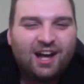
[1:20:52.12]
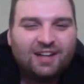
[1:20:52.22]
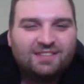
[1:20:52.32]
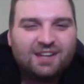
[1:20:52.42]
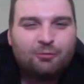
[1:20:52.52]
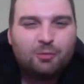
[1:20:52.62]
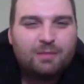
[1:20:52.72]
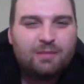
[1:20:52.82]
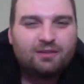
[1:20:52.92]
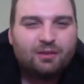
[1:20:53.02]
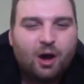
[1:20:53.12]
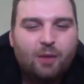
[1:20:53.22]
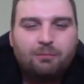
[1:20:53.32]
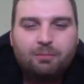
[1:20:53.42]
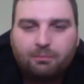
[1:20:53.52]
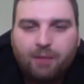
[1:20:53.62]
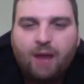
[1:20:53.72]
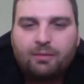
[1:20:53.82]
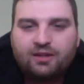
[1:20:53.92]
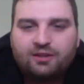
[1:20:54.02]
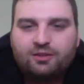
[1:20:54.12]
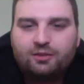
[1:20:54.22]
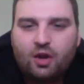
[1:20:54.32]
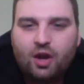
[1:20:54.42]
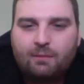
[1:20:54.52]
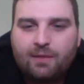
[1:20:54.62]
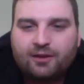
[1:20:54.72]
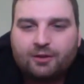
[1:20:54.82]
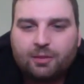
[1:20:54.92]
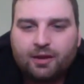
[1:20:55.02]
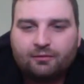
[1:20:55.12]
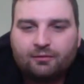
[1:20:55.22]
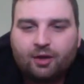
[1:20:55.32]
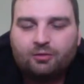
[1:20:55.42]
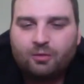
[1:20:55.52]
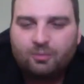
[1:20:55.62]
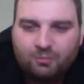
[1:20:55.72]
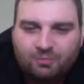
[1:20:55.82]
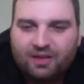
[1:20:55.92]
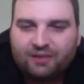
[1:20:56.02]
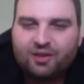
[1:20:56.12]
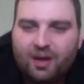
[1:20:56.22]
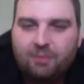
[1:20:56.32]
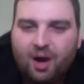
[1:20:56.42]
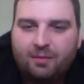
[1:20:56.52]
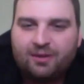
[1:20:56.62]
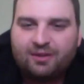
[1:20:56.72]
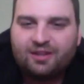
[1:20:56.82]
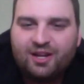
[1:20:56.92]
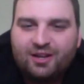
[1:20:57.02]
Did everybody mix it up? Bobbit, you did not make your pick. Oh, that's not Bobbit.